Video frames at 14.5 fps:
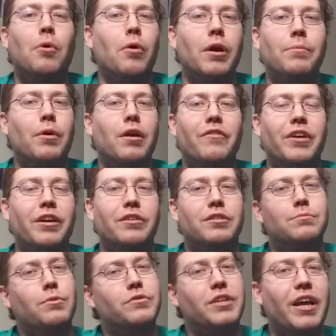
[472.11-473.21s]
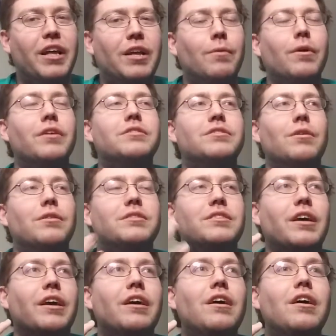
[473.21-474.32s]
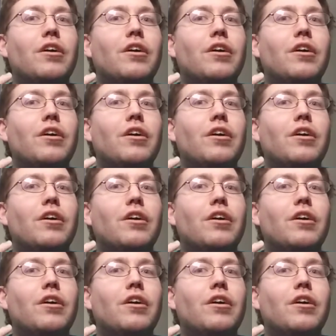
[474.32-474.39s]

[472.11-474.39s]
boring part of a character's moveset anyway, so I'd say